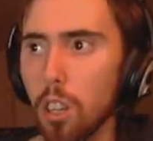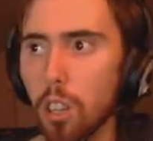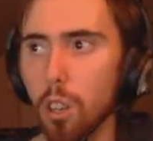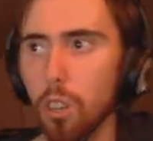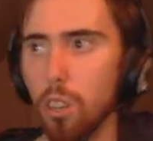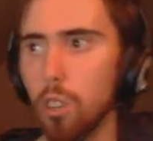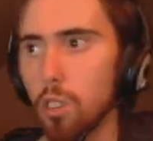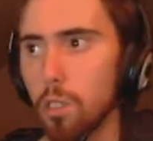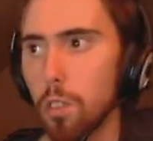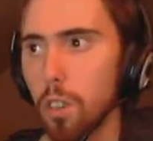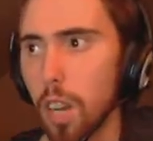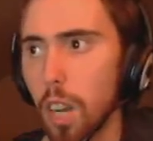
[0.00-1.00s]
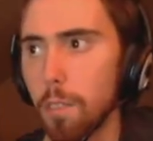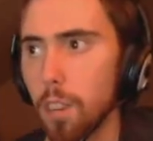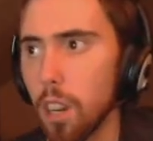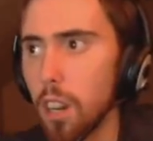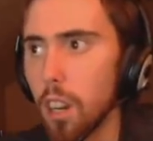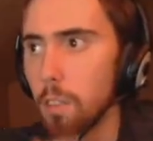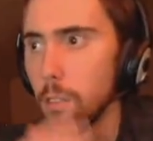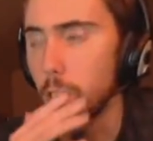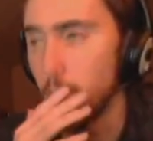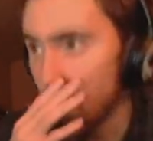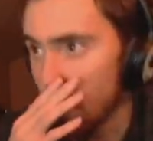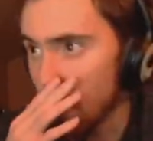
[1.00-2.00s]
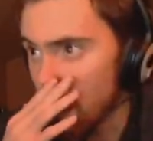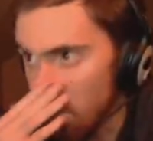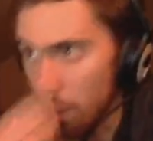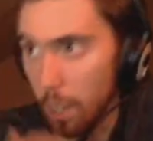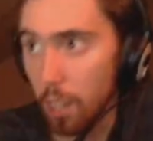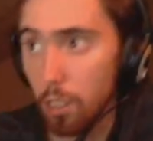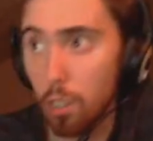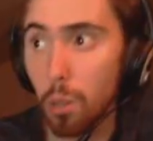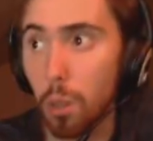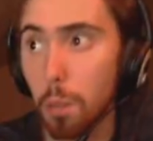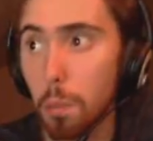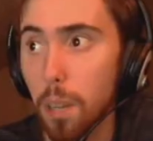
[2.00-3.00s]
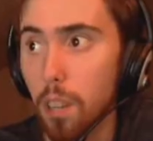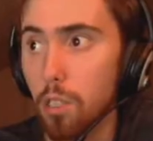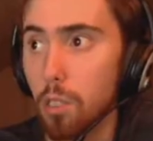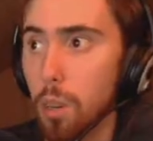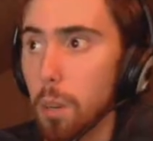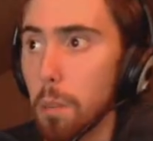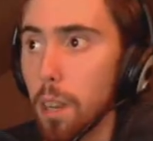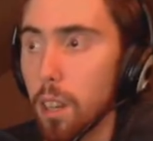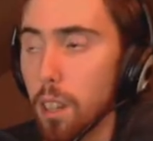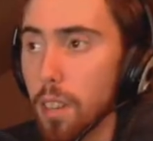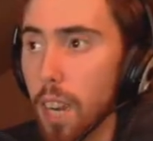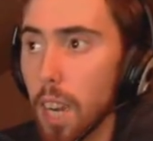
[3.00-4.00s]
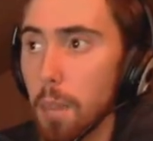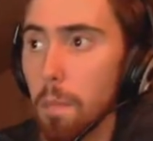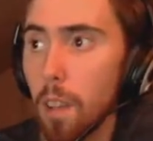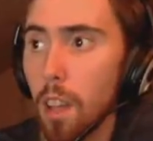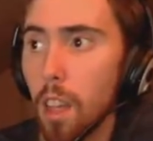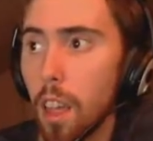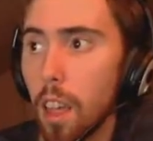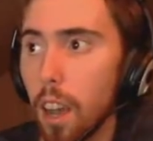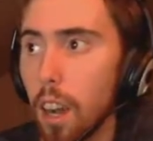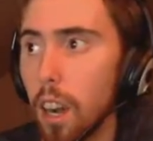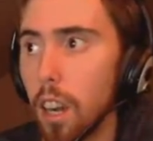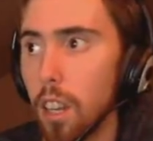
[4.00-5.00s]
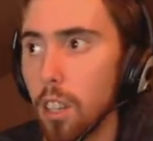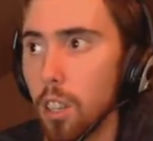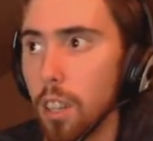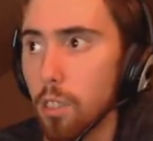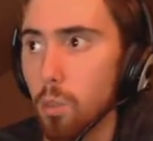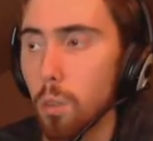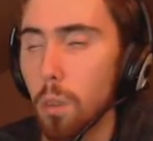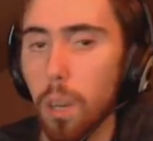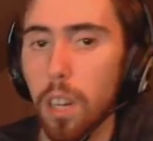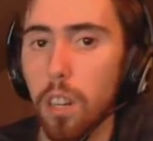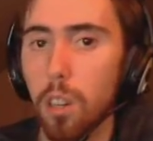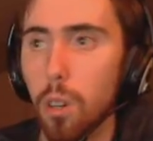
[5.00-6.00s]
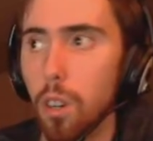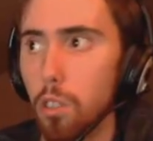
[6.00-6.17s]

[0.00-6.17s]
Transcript: you just feel confident enough, or you think that you need to do it because you want to make the time, that's one way to do it.